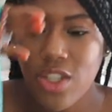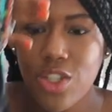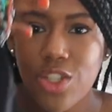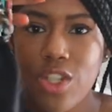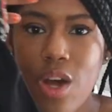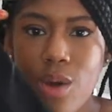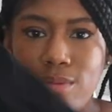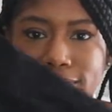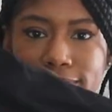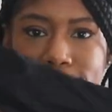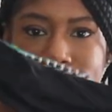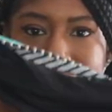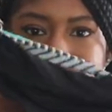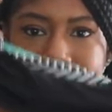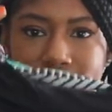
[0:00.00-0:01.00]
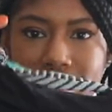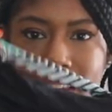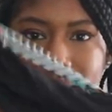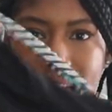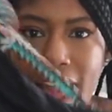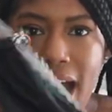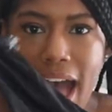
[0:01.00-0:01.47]
So
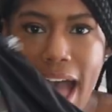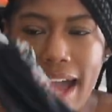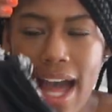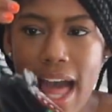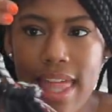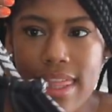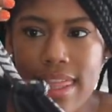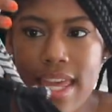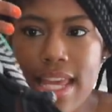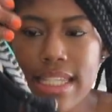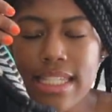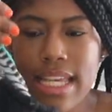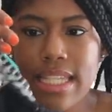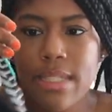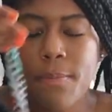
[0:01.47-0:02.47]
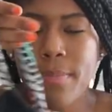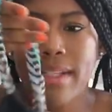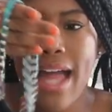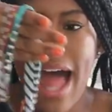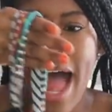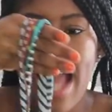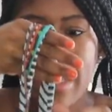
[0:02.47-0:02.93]
I got this. It's
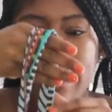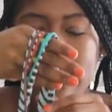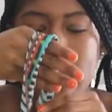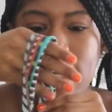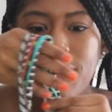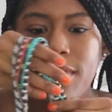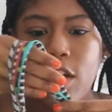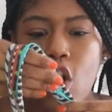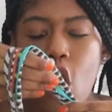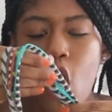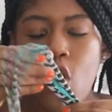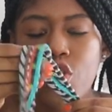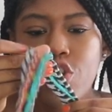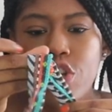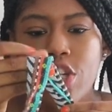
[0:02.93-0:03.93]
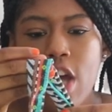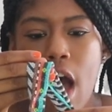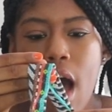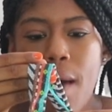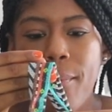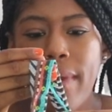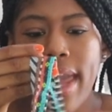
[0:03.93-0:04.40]
black, it's kind of like a halter
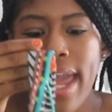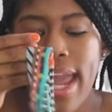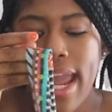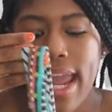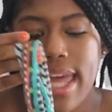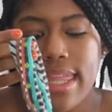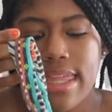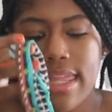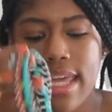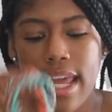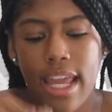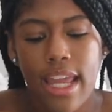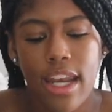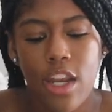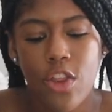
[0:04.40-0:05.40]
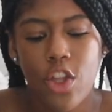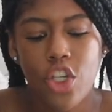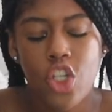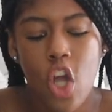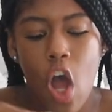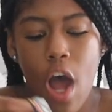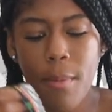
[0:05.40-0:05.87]
top, and then
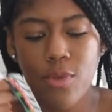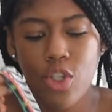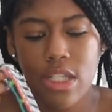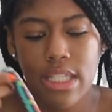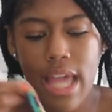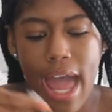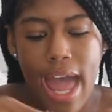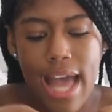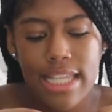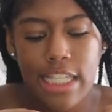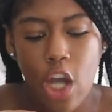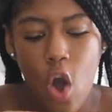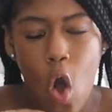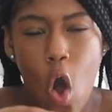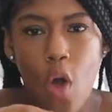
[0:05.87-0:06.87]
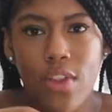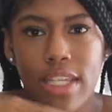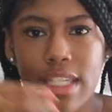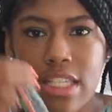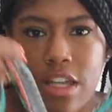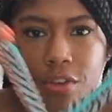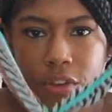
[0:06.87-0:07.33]
the top just has like all
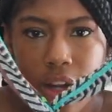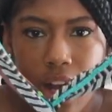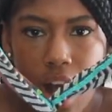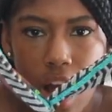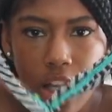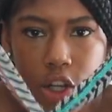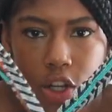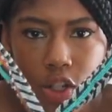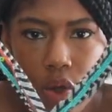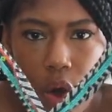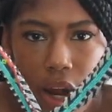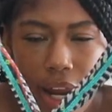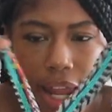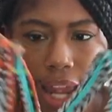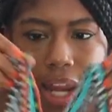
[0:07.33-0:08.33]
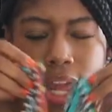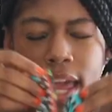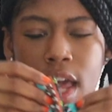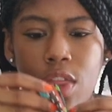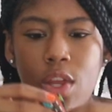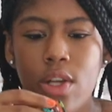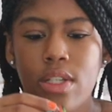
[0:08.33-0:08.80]
these different colors on it.
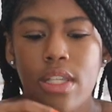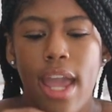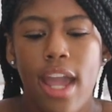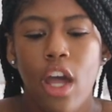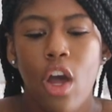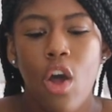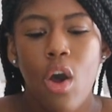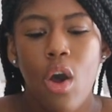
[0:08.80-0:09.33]
There's like